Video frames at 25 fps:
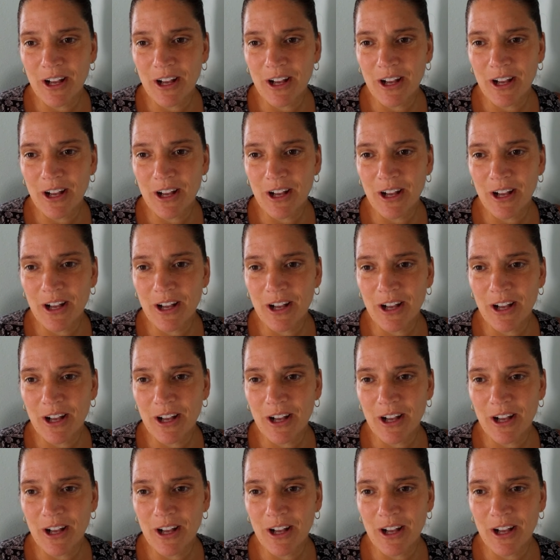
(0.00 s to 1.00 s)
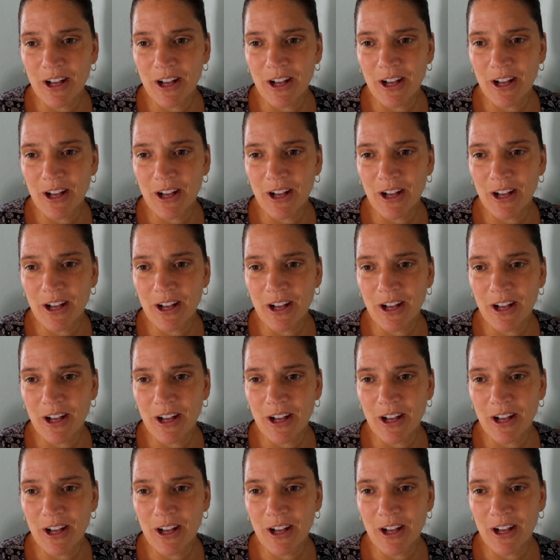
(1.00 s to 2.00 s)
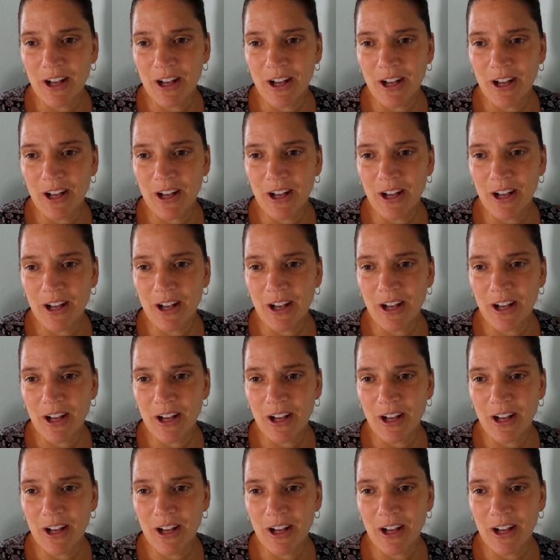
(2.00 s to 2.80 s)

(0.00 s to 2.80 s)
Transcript: And if Greg isn't gone, then